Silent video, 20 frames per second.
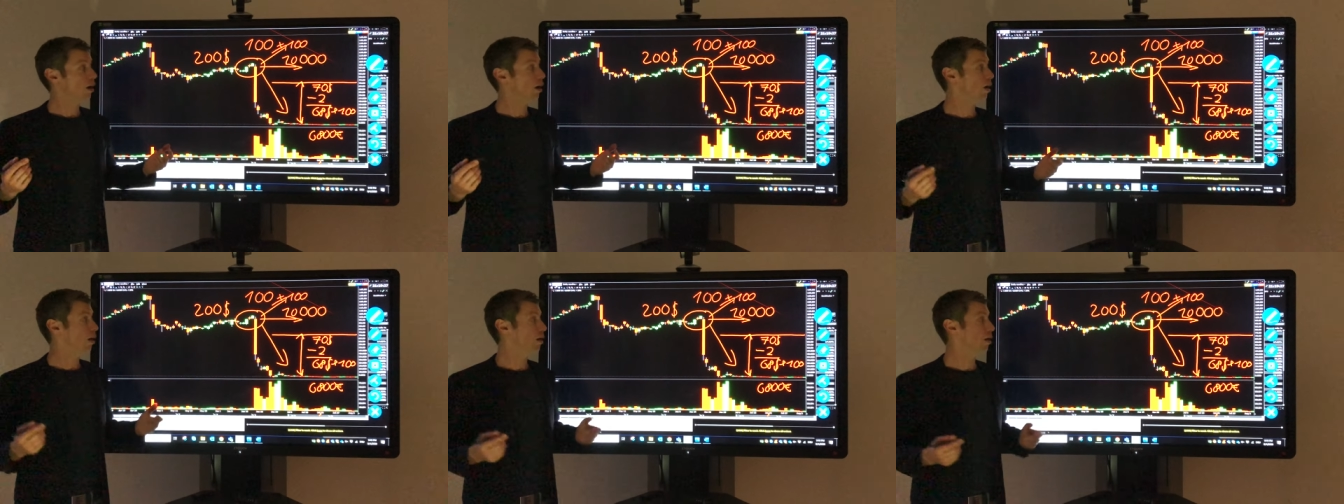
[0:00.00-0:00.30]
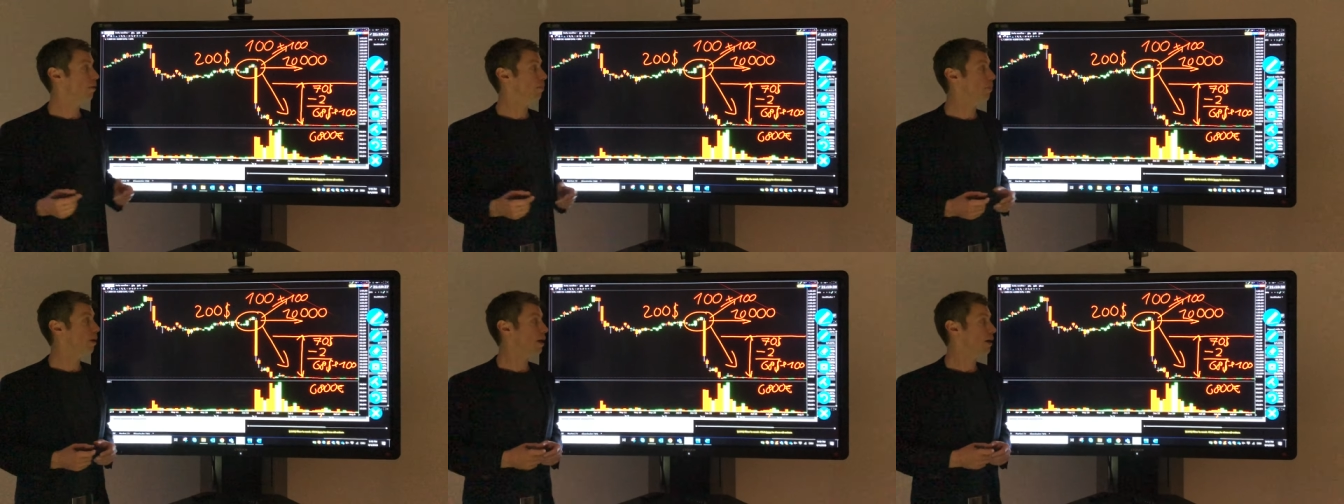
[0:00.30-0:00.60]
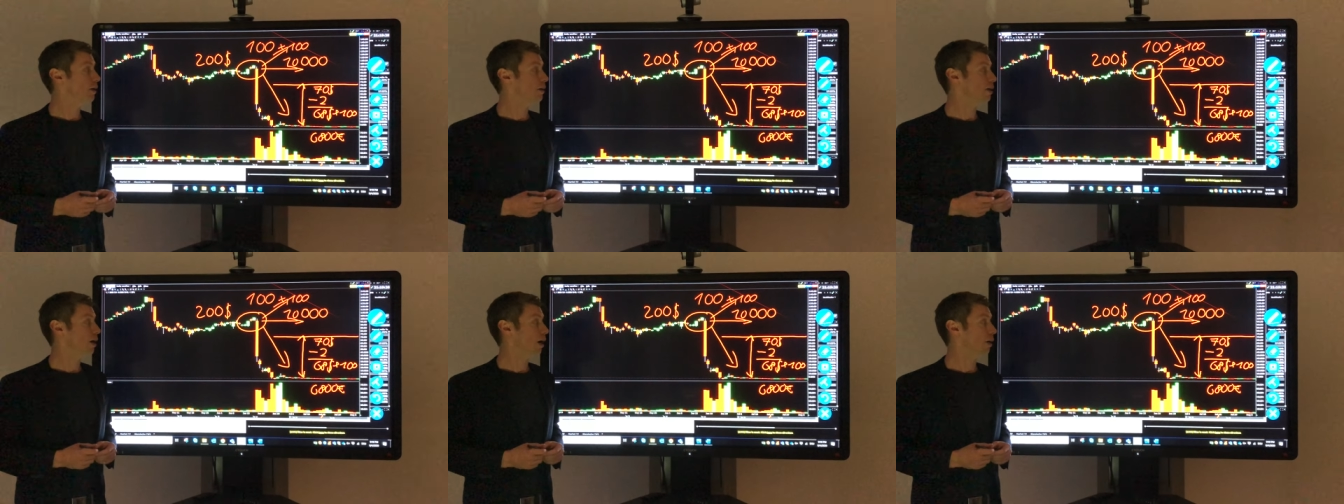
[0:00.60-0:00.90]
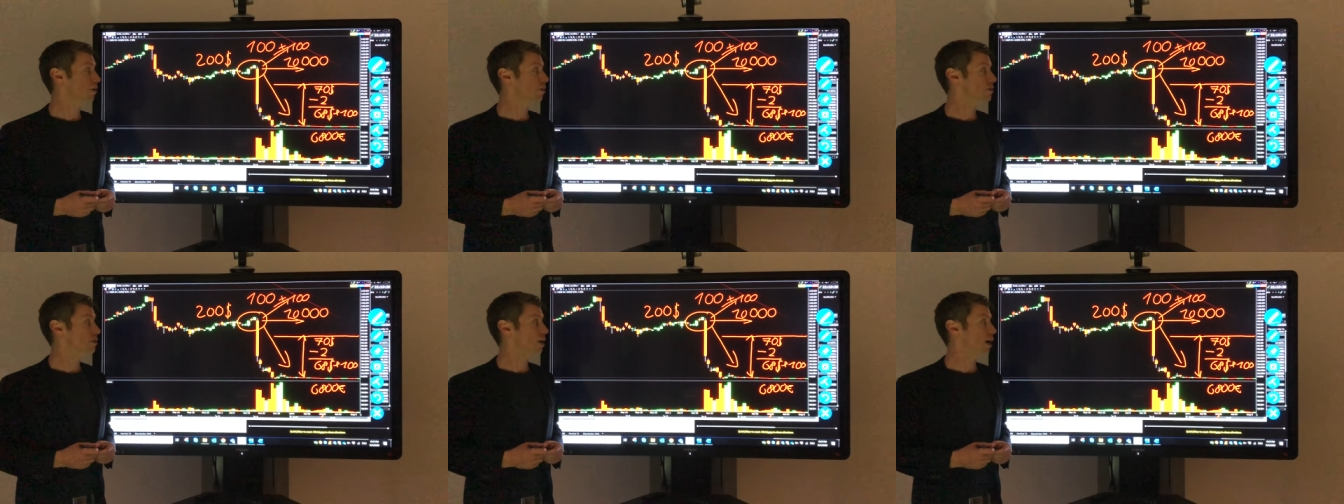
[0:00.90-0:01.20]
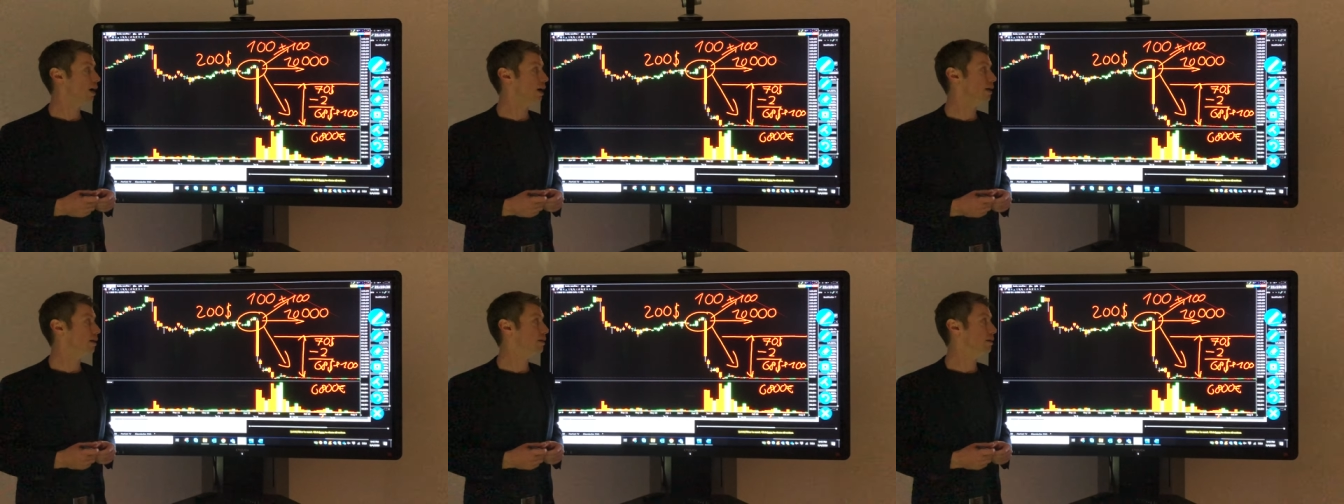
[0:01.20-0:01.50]
And the other
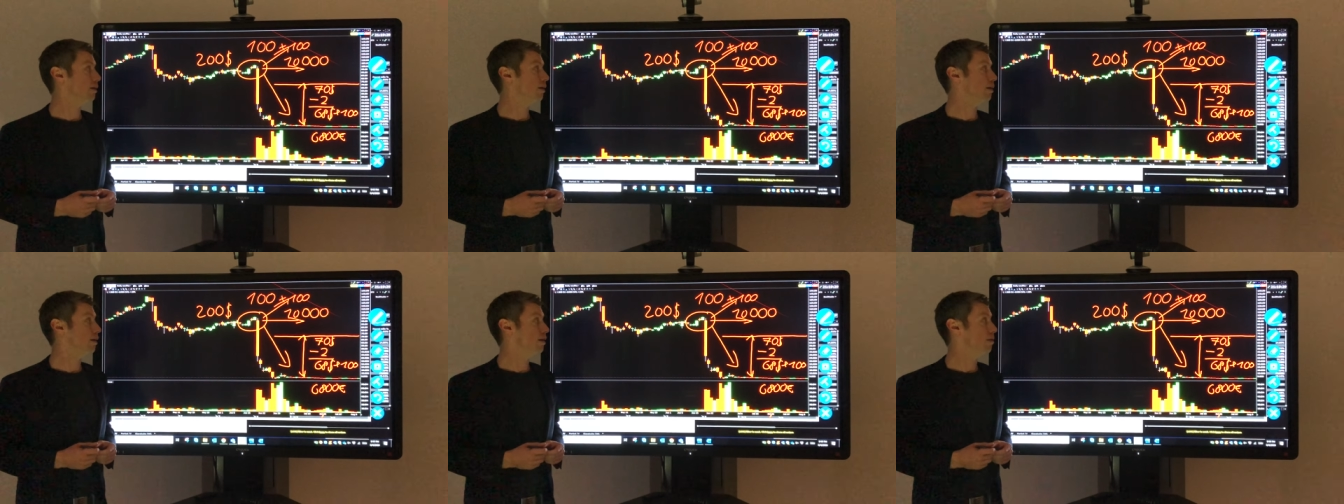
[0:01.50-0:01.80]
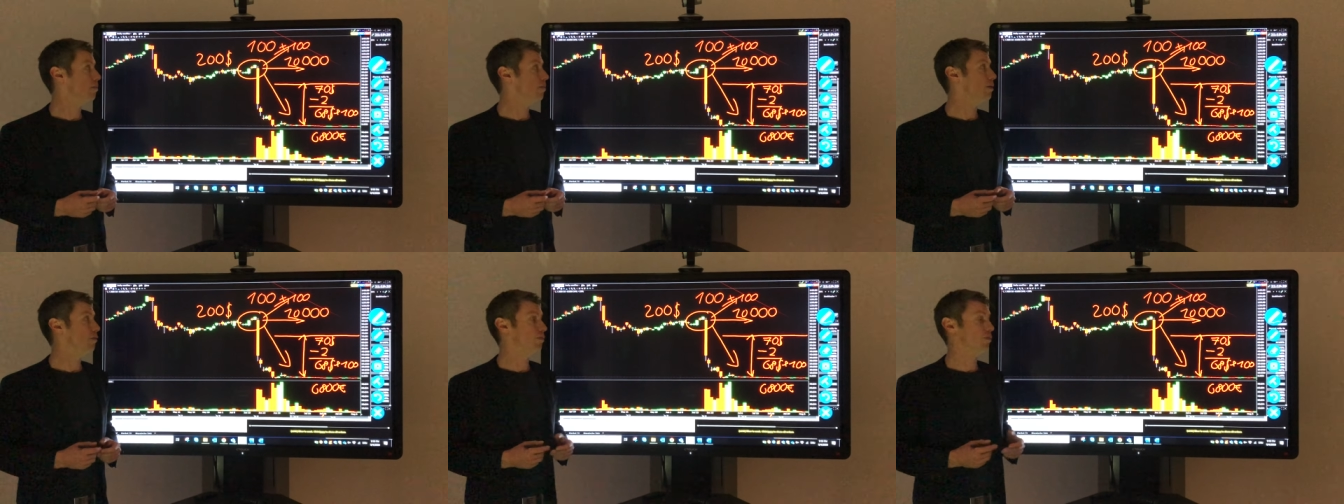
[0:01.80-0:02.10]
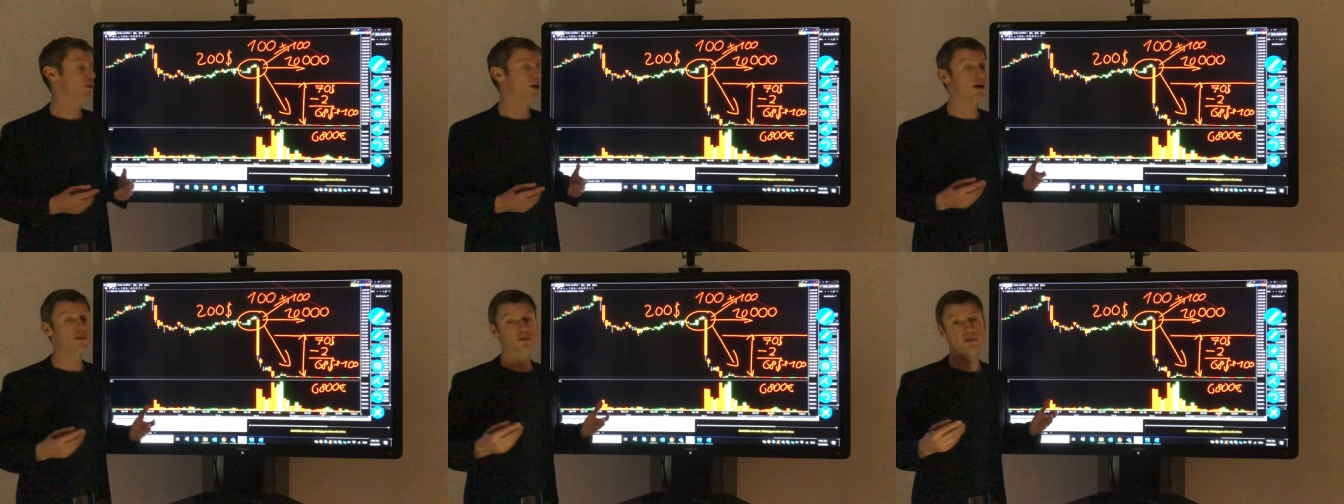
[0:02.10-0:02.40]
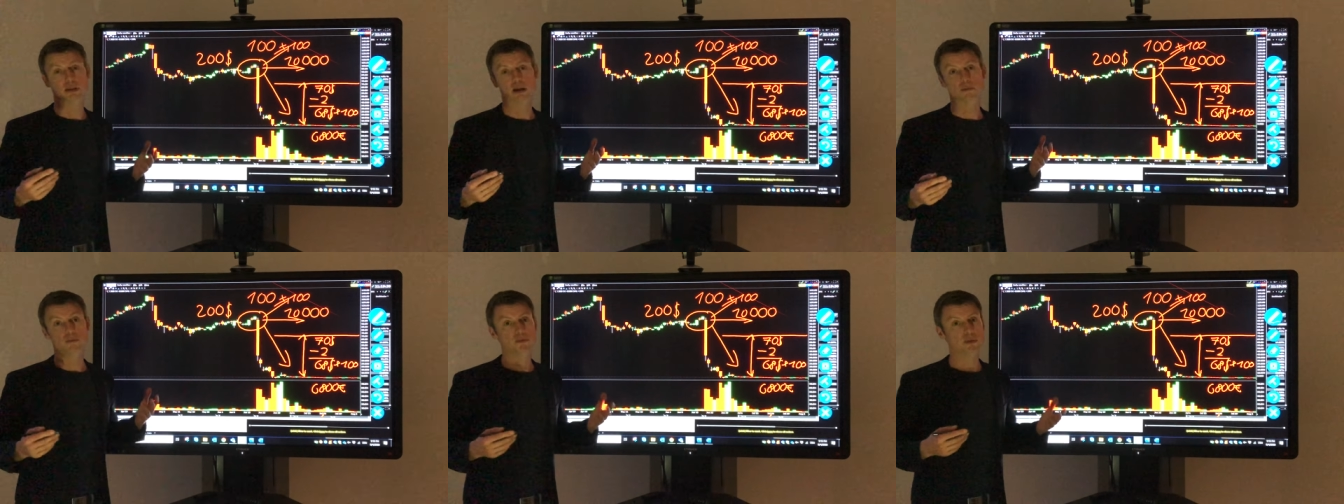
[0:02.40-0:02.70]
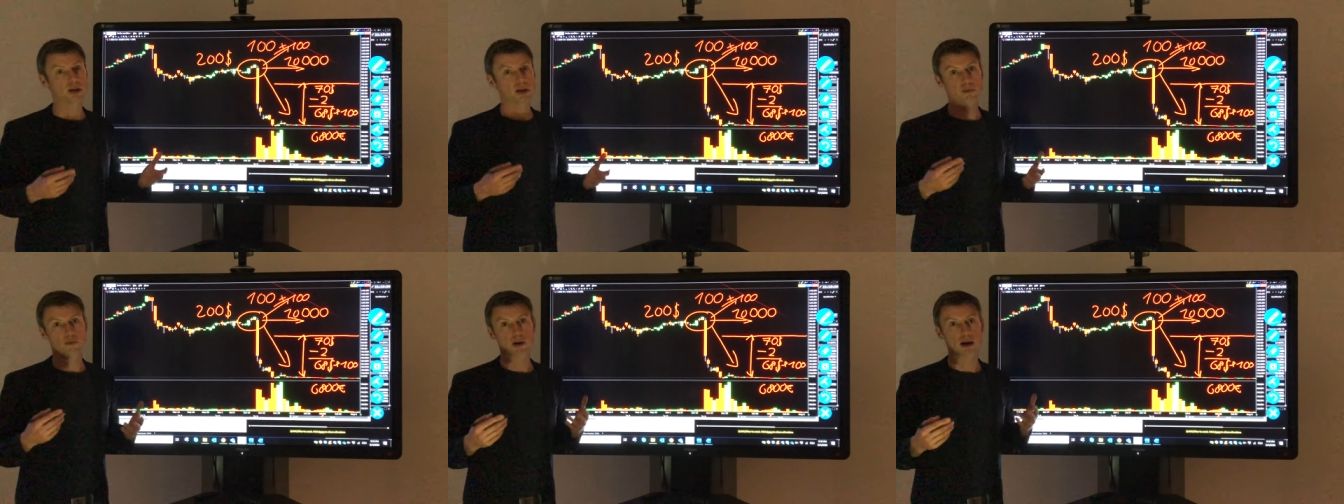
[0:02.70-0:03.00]
side, if you have
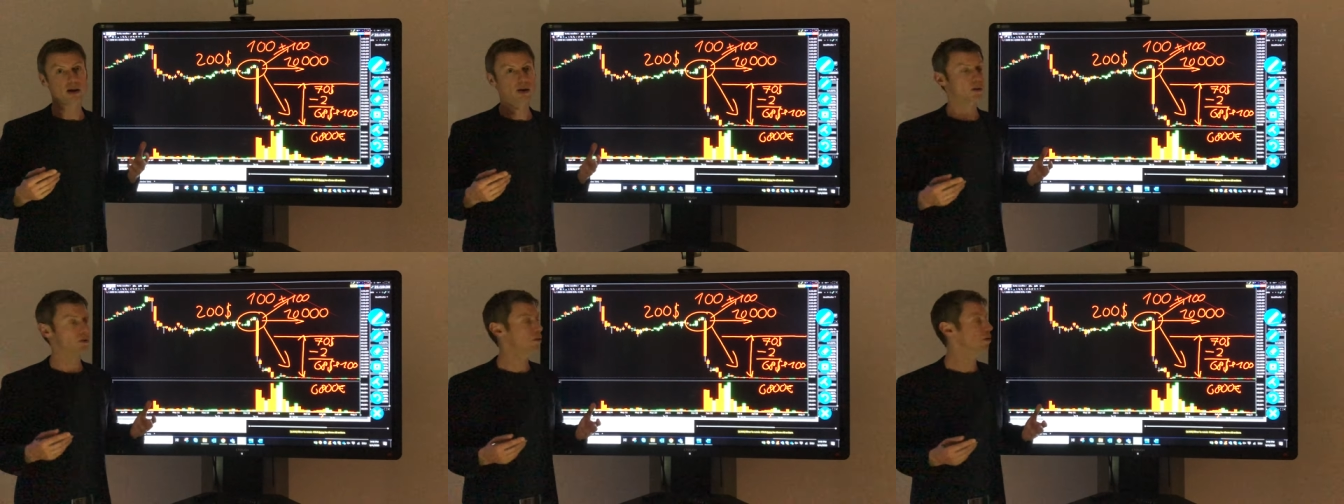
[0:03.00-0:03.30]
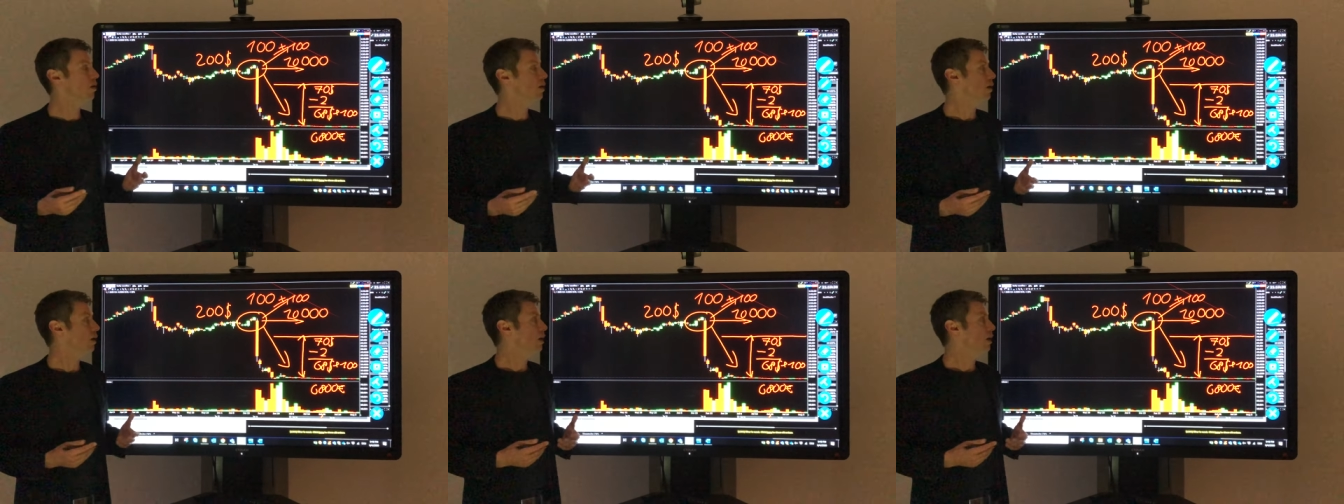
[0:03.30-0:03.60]
something where you